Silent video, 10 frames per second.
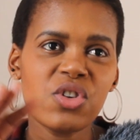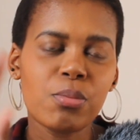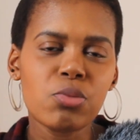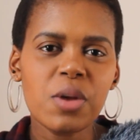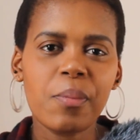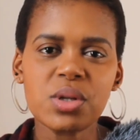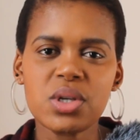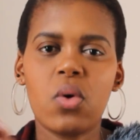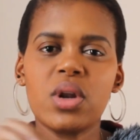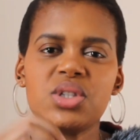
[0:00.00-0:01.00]
mood boards
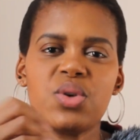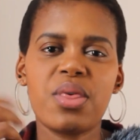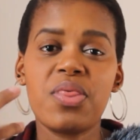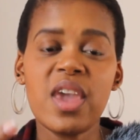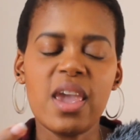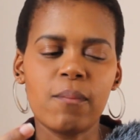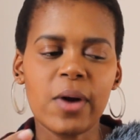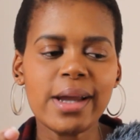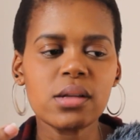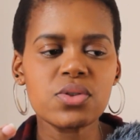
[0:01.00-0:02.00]
according to the theme,
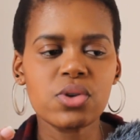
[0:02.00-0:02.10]
right?